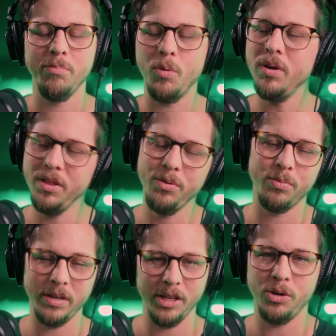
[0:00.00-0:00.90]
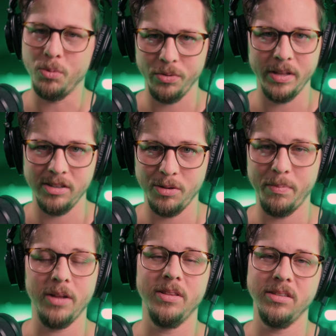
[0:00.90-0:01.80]
But one of the really cool things
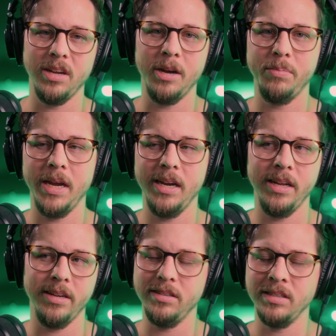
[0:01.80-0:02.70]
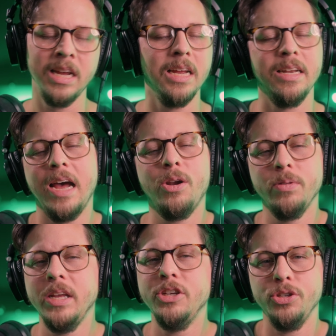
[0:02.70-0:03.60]
about this update is not
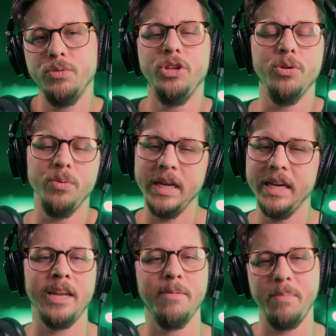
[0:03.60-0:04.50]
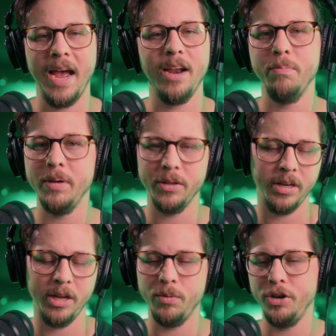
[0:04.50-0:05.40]
only do you get
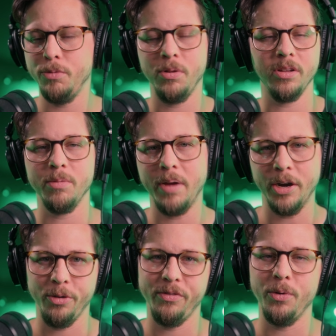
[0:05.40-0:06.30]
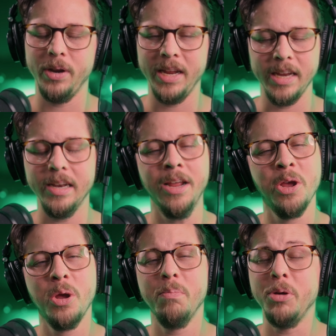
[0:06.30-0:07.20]
compatibility when you plug the microphone in,
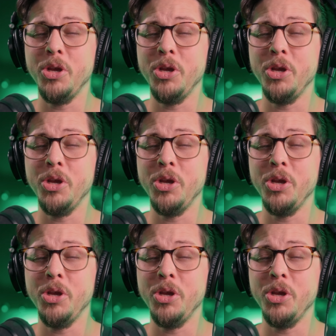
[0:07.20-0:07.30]
but